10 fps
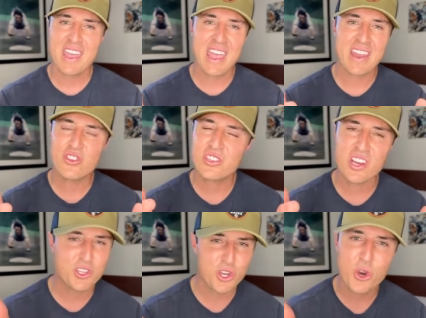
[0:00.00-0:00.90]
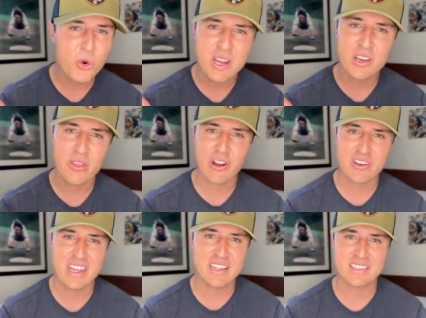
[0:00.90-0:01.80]
and just attuning to their
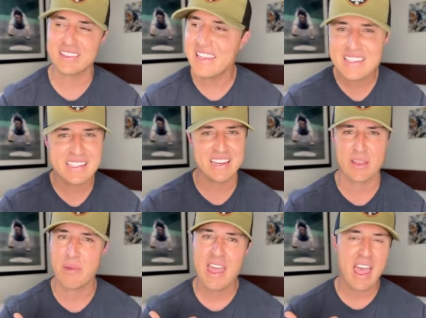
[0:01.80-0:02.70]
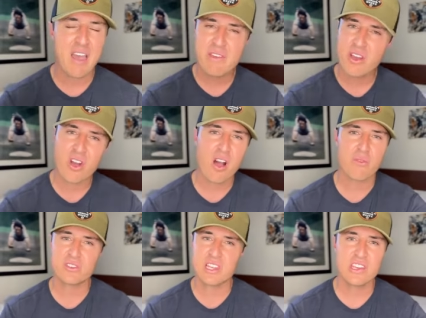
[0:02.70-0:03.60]
needs, listening to them, having a
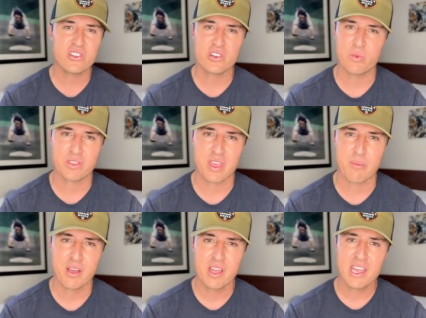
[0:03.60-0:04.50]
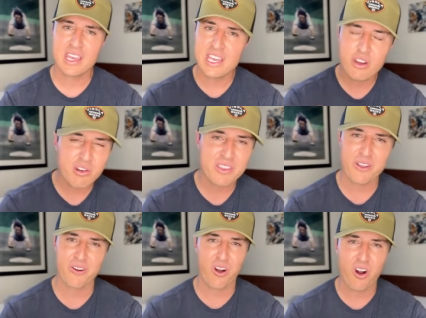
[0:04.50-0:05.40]
conversation with them, hearing
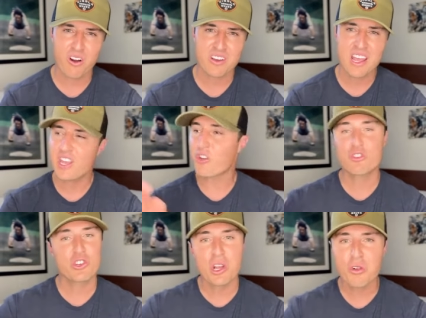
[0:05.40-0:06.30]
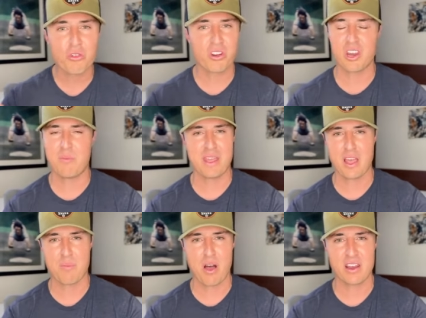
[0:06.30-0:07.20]
their heart. Your children are going to pick
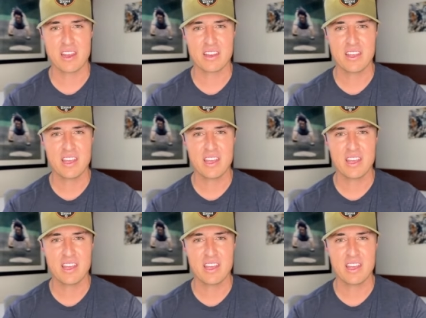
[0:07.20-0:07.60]
up on it.